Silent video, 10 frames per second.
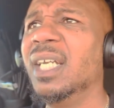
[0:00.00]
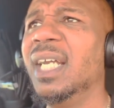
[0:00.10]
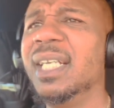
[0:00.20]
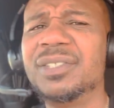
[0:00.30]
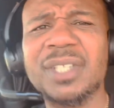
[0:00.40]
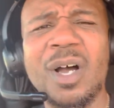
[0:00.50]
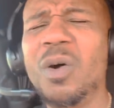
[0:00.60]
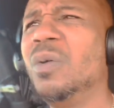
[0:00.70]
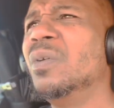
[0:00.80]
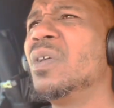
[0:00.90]
And
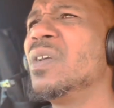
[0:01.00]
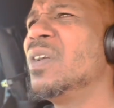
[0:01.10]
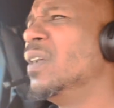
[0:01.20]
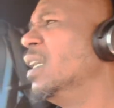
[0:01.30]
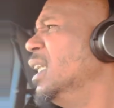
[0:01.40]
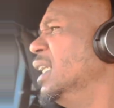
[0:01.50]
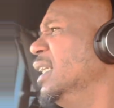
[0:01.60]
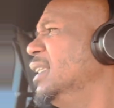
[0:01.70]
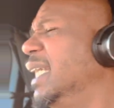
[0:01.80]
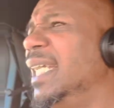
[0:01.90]
so
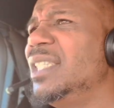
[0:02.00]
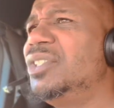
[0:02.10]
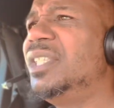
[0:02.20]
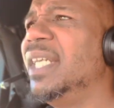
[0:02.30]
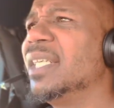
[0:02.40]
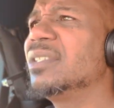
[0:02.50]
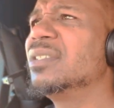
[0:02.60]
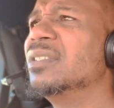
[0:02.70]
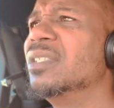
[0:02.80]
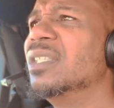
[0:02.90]
these
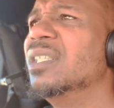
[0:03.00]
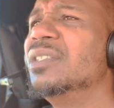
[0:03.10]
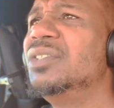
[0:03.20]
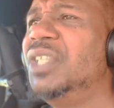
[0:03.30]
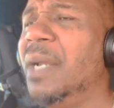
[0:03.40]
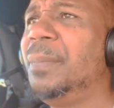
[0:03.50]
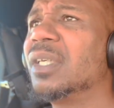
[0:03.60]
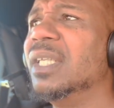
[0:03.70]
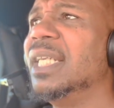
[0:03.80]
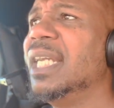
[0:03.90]
chicks
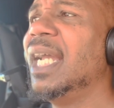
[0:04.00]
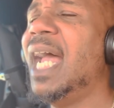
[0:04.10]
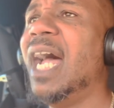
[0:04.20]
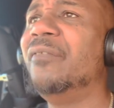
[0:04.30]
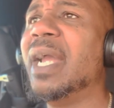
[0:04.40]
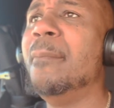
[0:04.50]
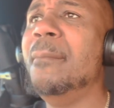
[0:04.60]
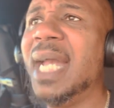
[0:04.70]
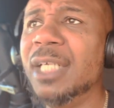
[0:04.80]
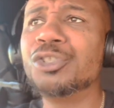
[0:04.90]
typically have a
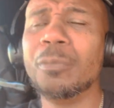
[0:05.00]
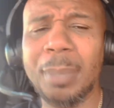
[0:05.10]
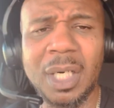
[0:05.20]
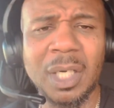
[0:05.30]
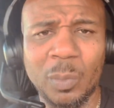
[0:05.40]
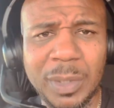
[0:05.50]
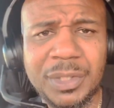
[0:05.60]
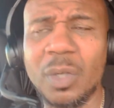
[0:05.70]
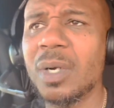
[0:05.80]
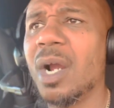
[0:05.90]
major bond with
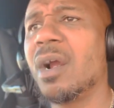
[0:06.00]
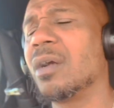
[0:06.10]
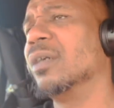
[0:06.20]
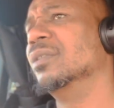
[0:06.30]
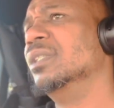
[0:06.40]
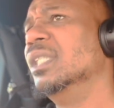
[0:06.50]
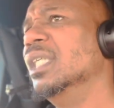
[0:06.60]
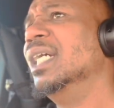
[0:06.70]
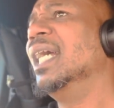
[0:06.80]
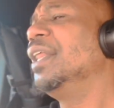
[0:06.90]
your girl.
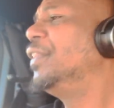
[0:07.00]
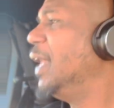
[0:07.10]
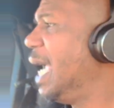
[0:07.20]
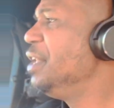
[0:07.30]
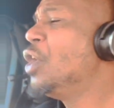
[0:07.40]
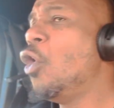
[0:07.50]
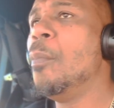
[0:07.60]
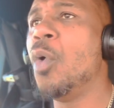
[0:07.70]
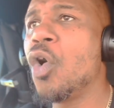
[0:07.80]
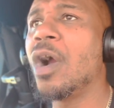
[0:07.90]
They know
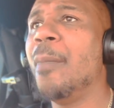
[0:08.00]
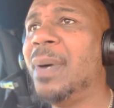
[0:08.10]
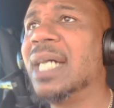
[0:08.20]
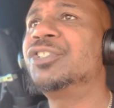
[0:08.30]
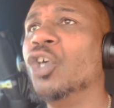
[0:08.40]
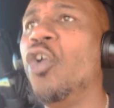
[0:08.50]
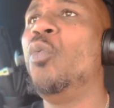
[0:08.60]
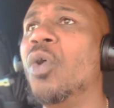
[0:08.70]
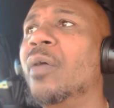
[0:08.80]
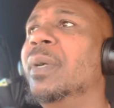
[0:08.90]
more about your
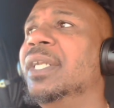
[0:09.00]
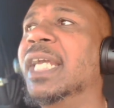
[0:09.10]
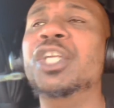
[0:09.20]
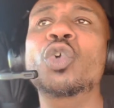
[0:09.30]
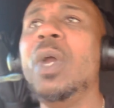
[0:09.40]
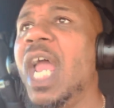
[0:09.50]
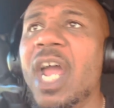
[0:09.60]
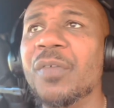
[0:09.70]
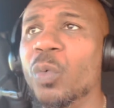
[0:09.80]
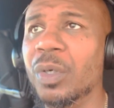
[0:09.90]
woman than you
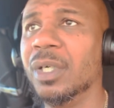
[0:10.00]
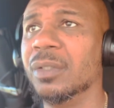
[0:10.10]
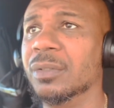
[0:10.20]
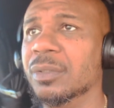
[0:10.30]
ever will.